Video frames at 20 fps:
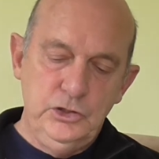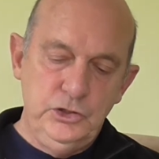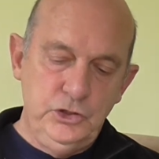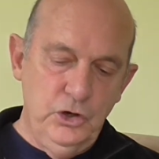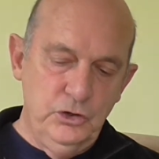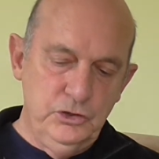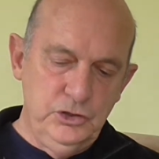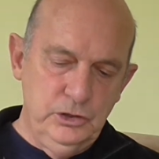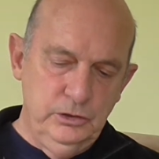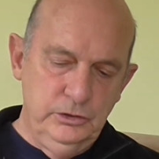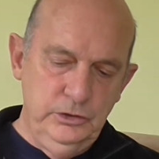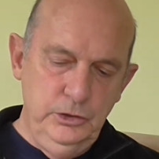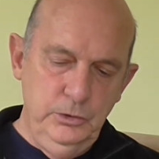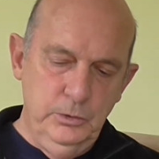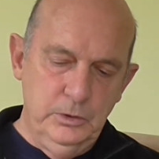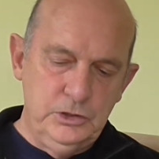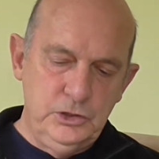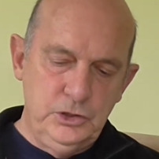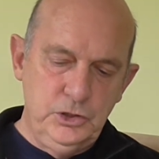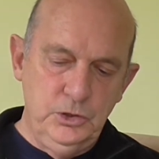Churchill
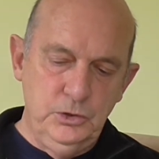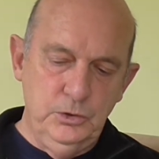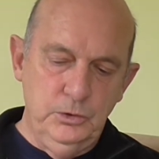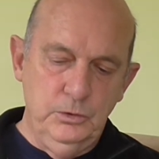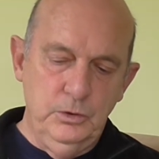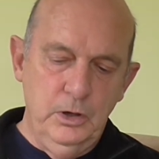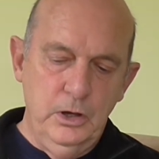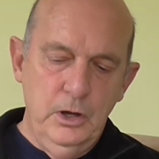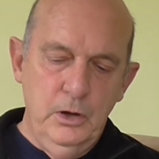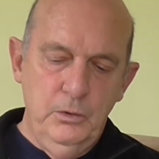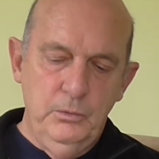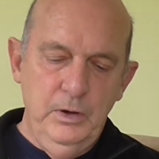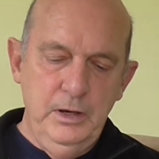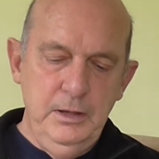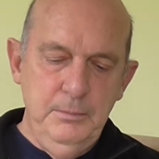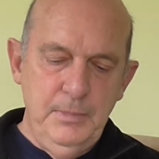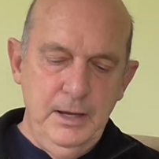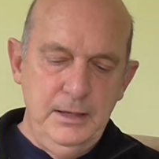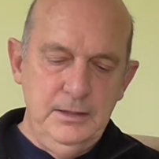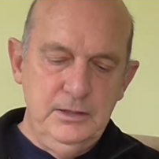knew it too when
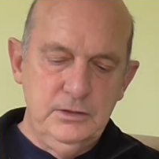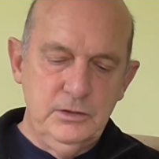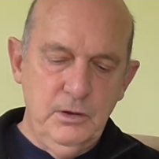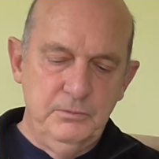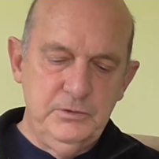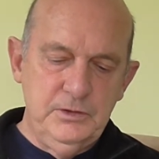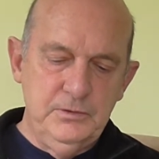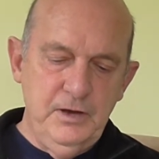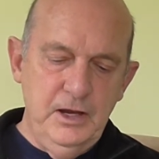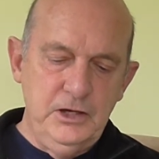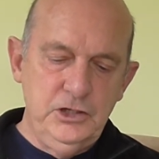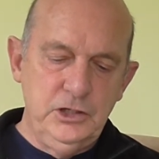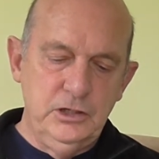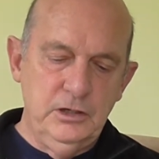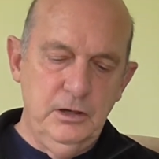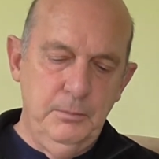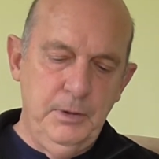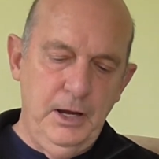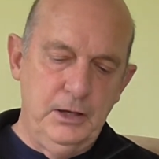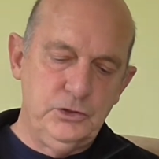he made his
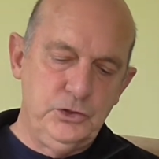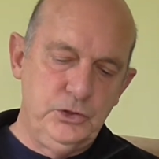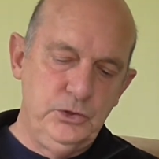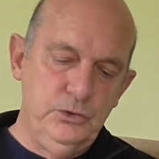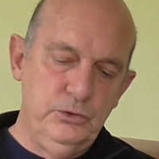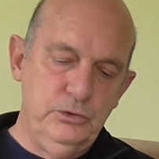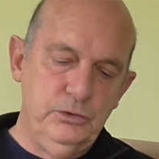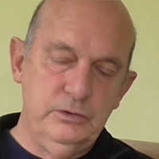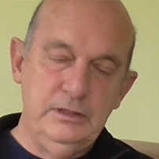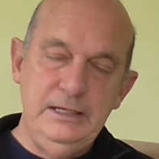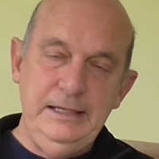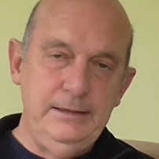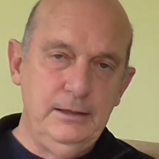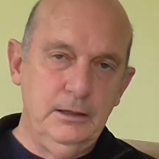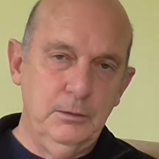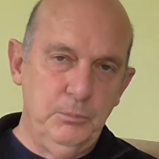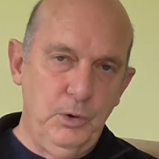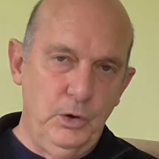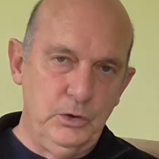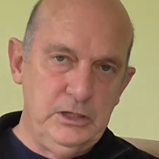observation about truth
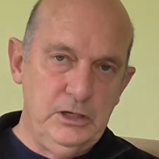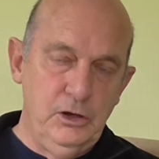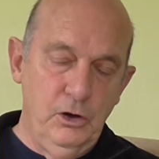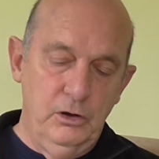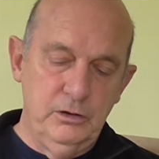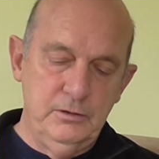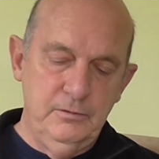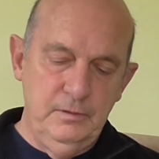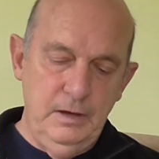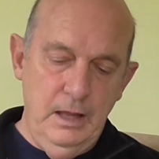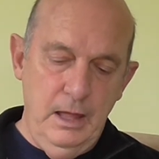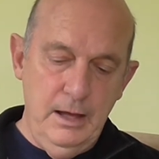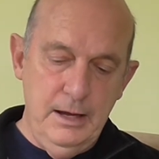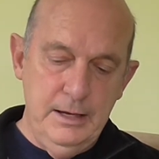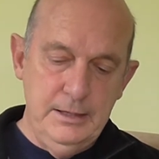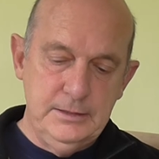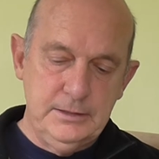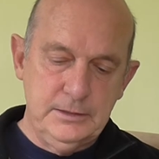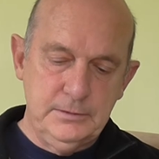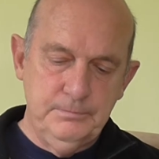needing a bodyguard of
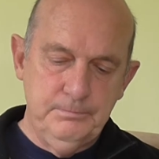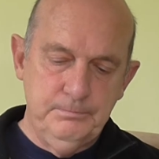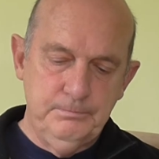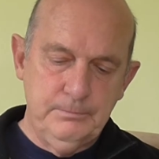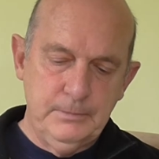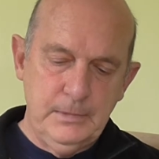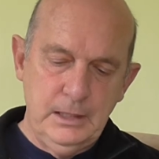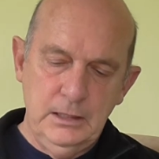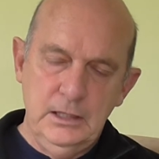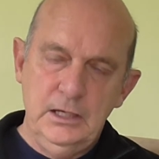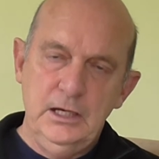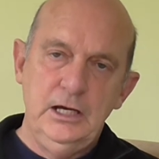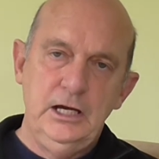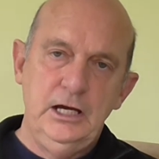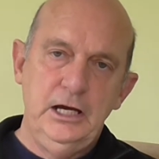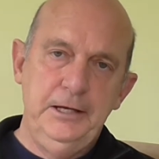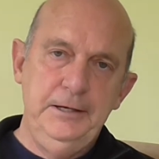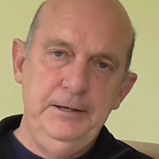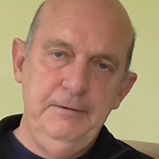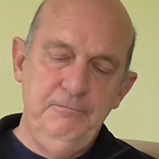lies.
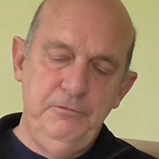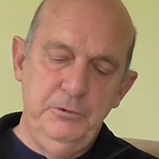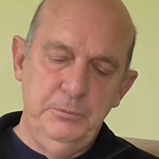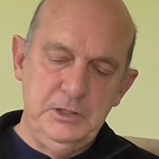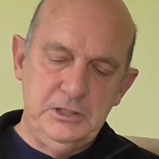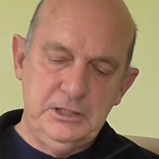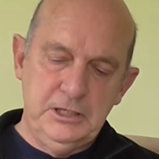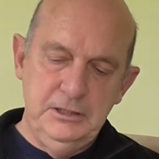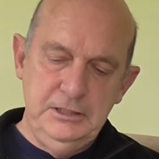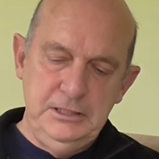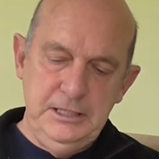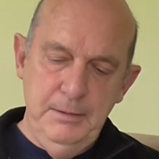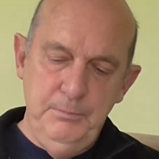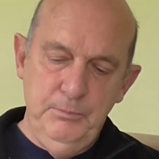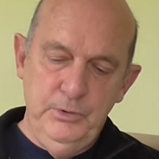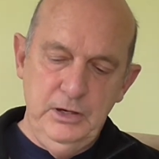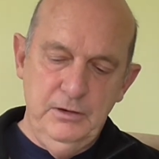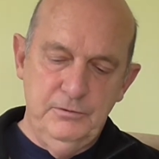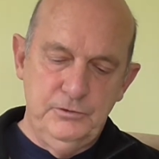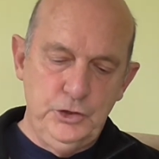An infamous
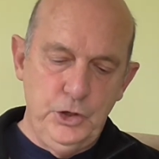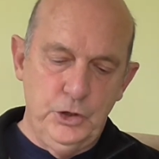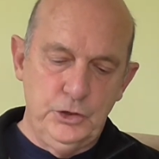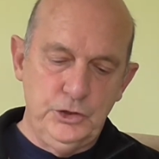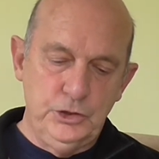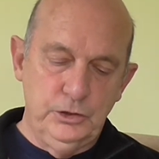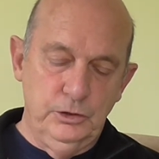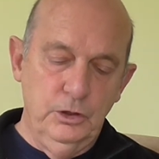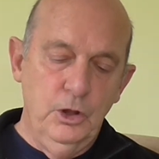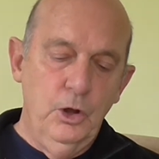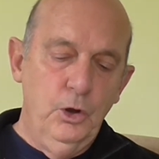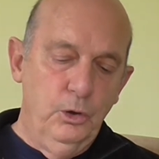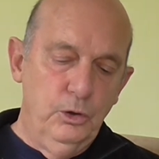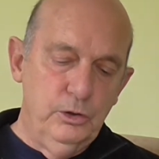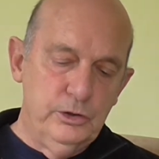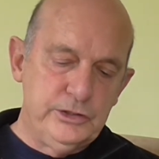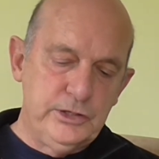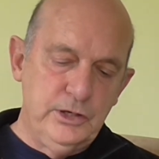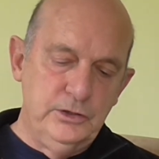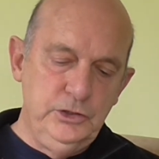contemporary of Churchill
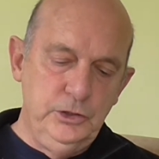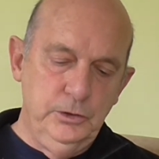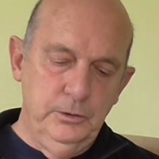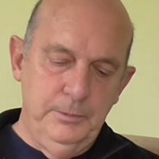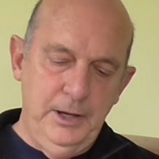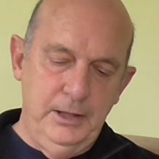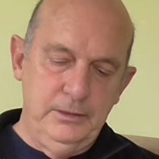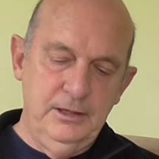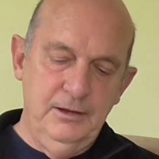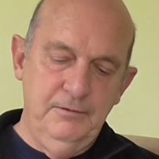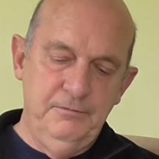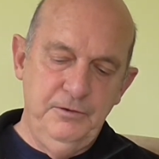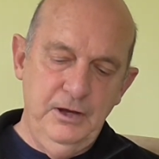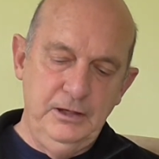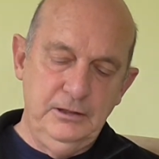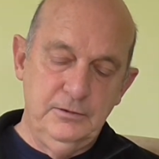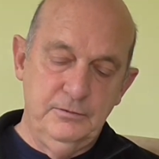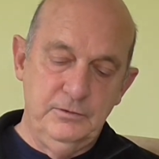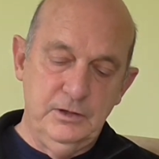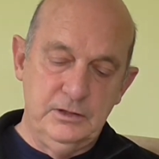also knew about the
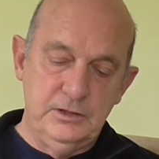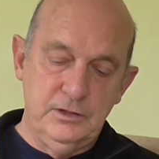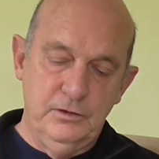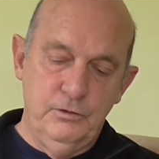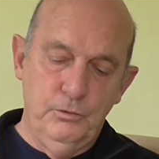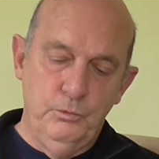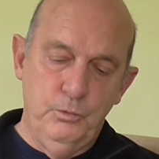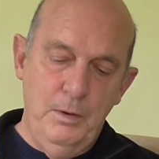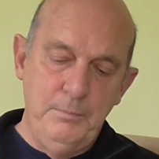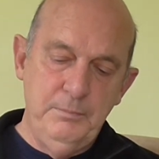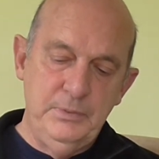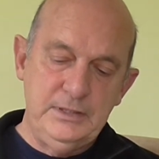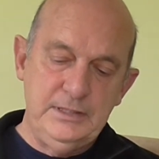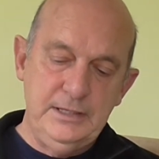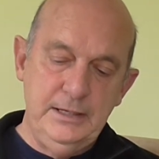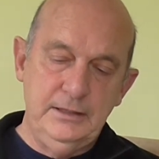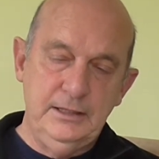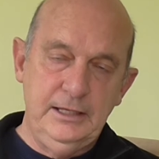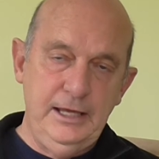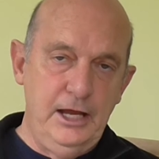effectiveness of the
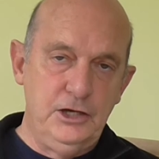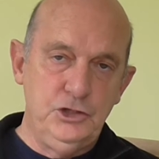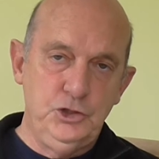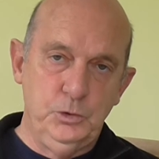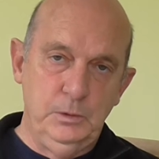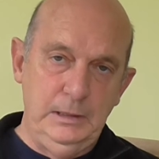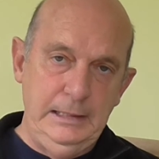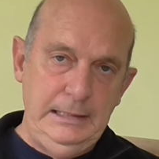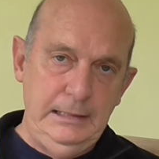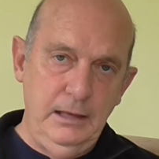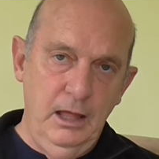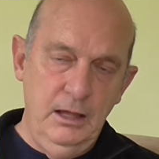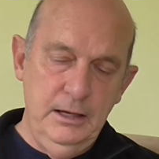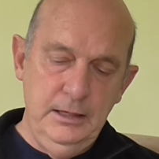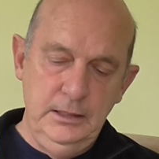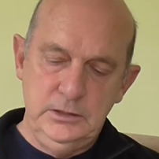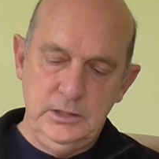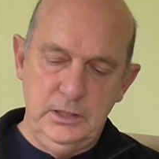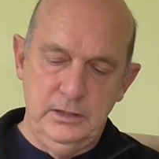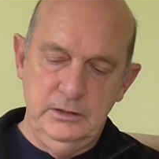1% casually
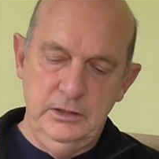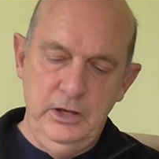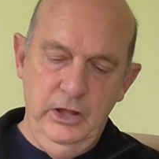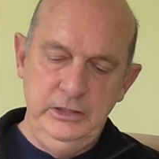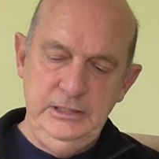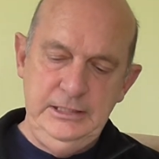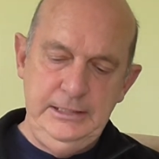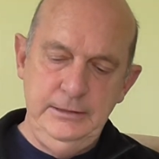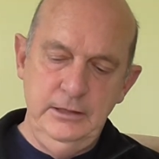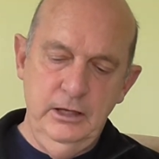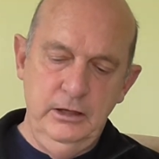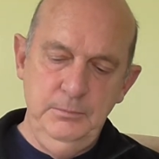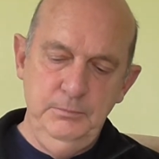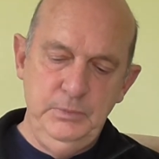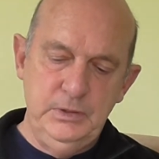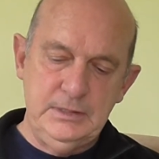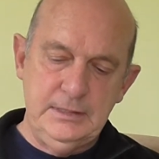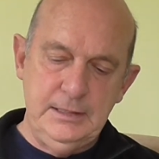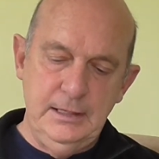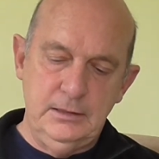lying to the
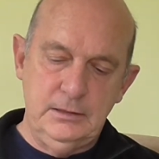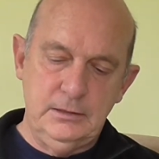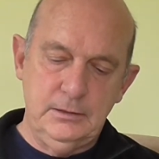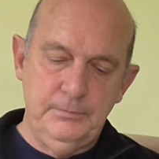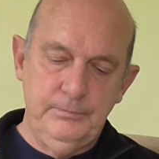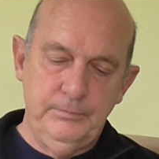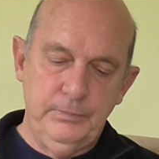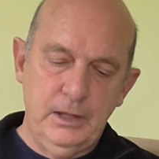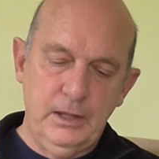99%.